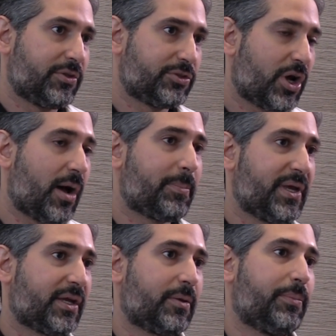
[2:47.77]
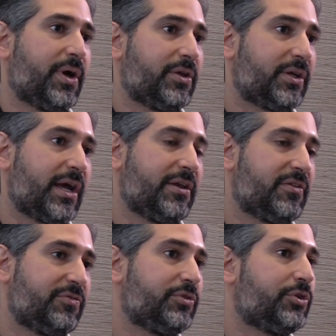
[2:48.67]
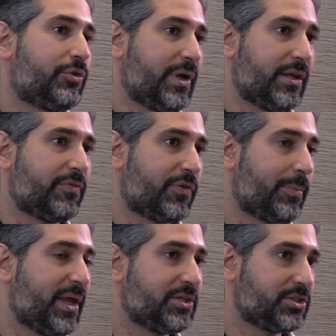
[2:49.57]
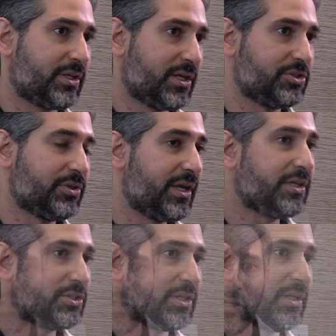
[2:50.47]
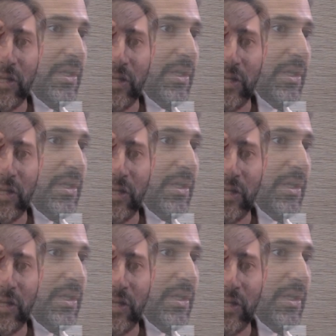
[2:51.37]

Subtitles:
topic, but kind of created for patient education